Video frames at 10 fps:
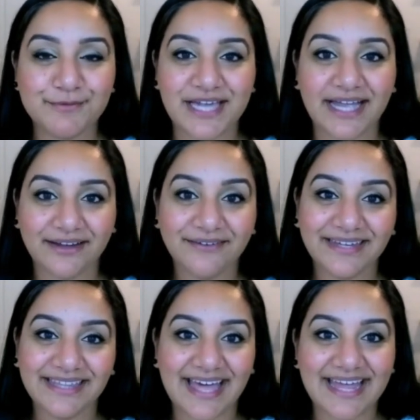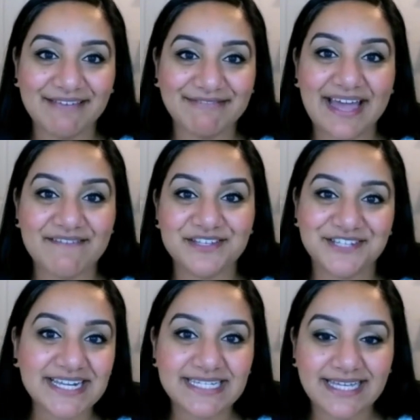chat going that if I haven't
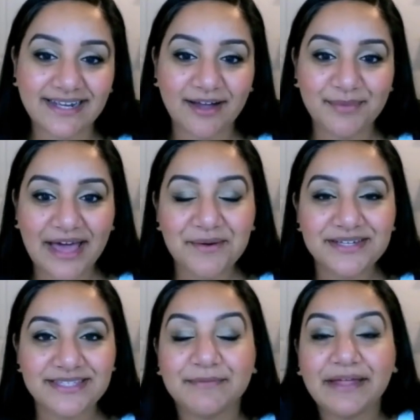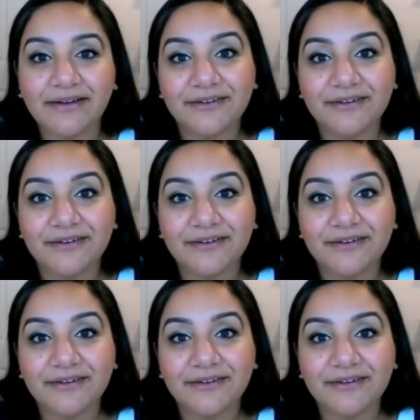checked it in a couple hours, I'm like,